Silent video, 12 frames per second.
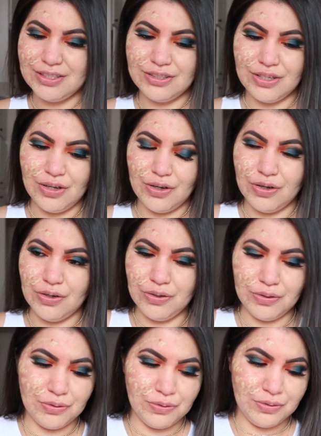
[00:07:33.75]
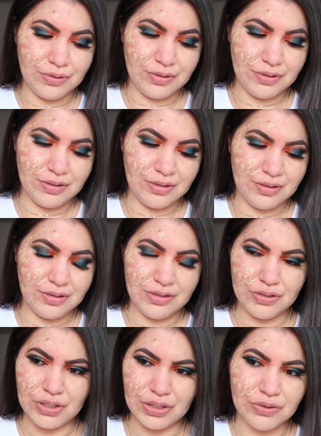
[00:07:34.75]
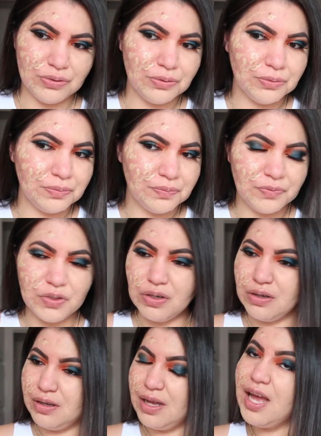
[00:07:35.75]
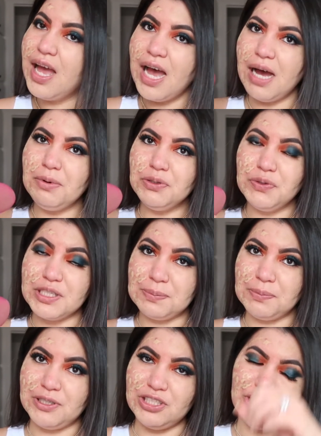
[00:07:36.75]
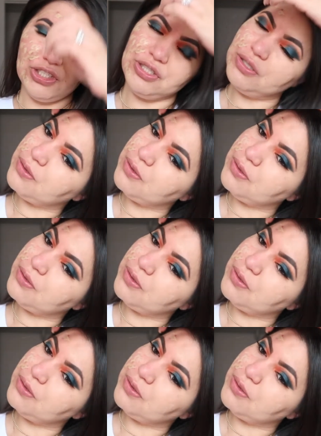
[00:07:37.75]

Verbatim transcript: So, should I do? No, I'm gonna do a sponge.